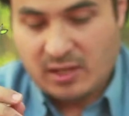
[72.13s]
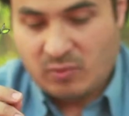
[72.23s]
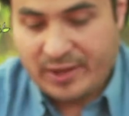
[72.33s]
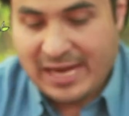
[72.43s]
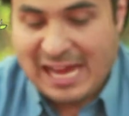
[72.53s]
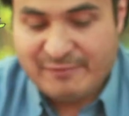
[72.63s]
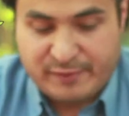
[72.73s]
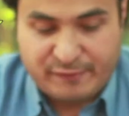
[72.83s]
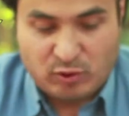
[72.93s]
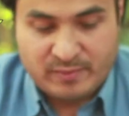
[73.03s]
What I have
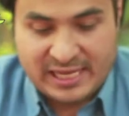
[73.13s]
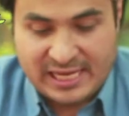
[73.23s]
before me